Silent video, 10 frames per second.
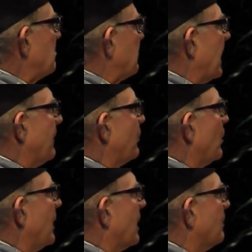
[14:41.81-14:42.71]
life will
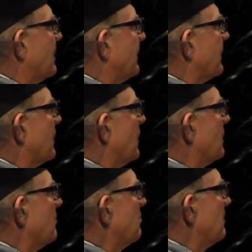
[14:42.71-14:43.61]
become
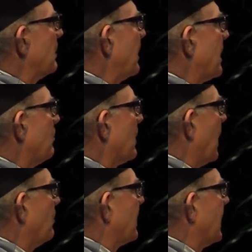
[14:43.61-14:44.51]
difficult, it'll become
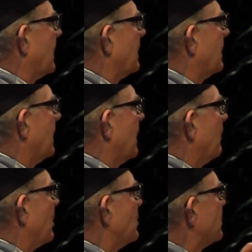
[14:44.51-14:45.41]
complicated, but you'll